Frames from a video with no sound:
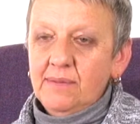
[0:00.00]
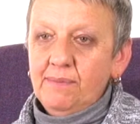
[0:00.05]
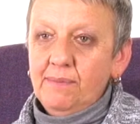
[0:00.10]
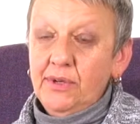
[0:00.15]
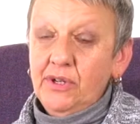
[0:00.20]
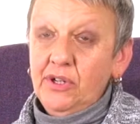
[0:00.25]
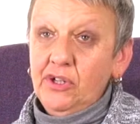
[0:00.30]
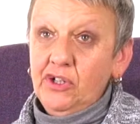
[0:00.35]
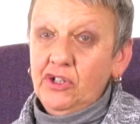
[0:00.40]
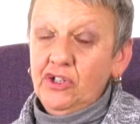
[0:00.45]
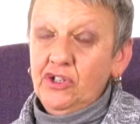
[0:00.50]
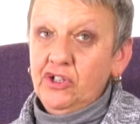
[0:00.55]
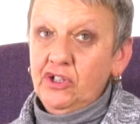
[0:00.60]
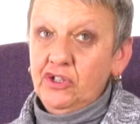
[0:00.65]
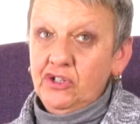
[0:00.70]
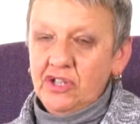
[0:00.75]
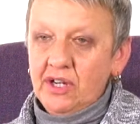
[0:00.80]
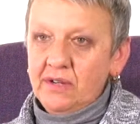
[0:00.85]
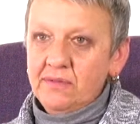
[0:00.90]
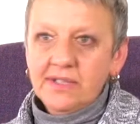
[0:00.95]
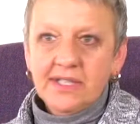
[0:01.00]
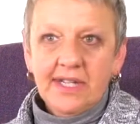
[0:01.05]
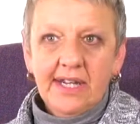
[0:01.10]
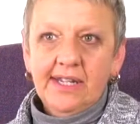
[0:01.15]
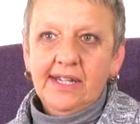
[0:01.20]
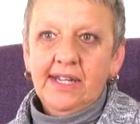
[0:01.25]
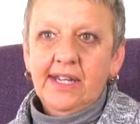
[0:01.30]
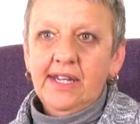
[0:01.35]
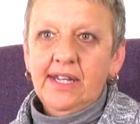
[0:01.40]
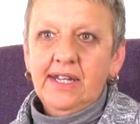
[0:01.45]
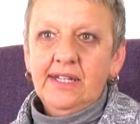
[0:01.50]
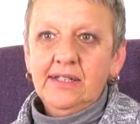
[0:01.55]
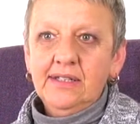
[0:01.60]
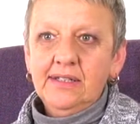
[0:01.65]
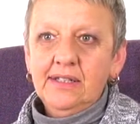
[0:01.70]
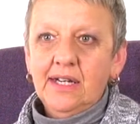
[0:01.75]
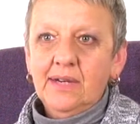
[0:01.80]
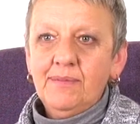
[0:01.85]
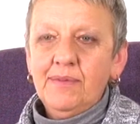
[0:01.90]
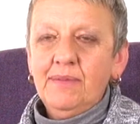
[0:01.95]
But you don't take it in.
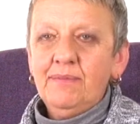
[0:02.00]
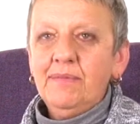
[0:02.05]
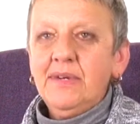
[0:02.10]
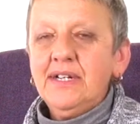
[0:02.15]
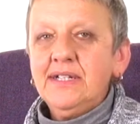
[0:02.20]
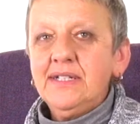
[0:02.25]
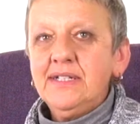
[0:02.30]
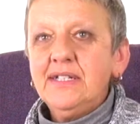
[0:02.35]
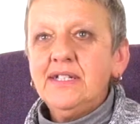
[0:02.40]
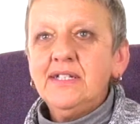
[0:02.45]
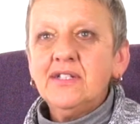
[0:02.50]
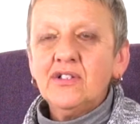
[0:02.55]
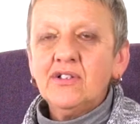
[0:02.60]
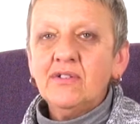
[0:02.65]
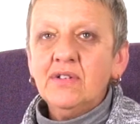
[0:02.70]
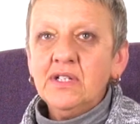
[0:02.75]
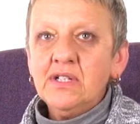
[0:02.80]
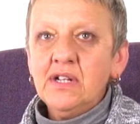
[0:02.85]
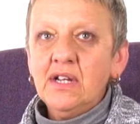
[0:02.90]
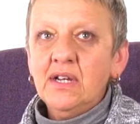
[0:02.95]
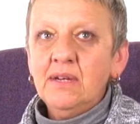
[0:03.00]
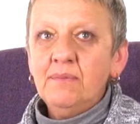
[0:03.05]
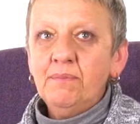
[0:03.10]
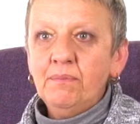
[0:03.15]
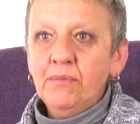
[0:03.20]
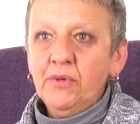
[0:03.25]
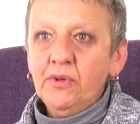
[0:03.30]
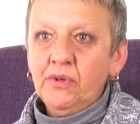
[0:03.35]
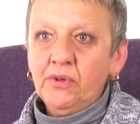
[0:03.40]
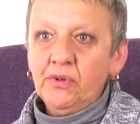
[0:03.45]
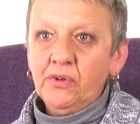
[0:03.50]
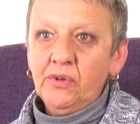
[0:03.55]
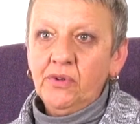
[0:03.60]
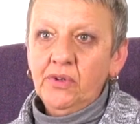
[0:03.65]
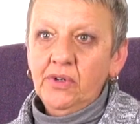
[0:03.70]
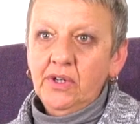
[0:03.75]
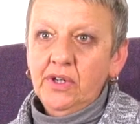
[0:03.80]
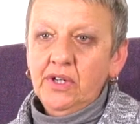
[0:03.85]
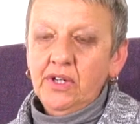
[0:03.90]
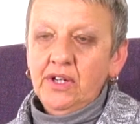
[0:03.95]
Mm. I mean, my sister has learnt
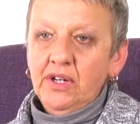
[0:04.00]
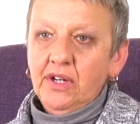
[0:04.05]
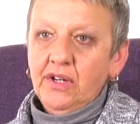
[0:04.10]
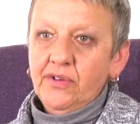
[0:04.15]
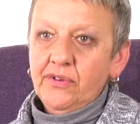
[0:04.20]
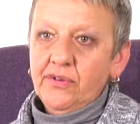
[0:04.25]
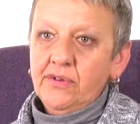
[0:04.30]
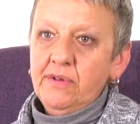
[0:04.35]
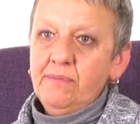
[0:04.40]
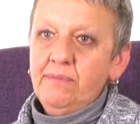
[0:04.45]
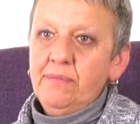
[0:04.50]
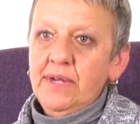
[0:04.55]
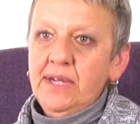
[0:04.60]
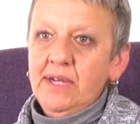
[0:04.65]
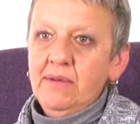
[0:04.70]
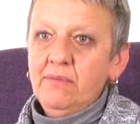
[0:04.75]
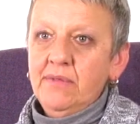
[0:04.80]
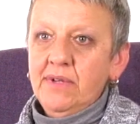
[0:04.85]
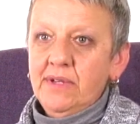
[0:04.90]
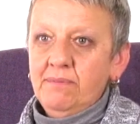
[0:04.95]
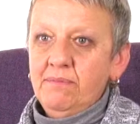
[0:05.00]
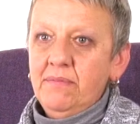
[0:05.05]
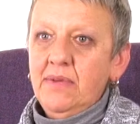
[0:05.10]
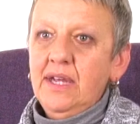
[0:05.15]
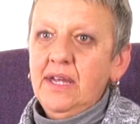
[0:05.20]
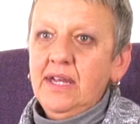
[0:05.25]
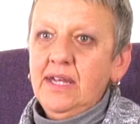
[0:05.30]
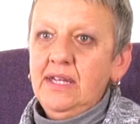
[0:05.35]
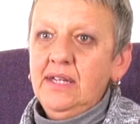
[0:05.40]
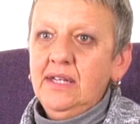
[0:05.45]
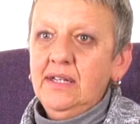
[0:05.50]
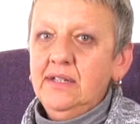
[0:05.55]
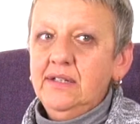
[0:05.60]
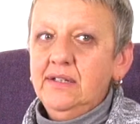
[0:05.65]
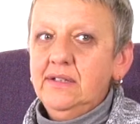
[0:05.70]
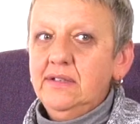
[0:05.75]
more through being with me,